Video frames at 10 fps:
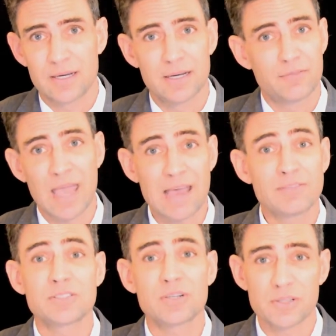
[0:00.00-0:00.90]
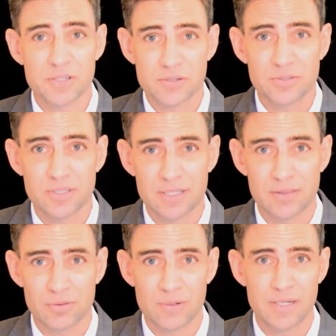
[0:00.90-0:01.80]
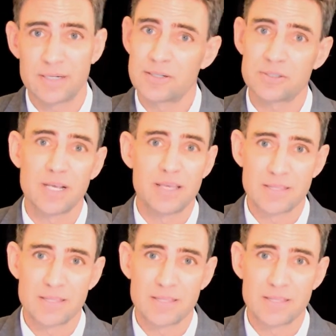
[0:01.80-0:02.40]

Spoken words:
If you haven't started using it in 3 years,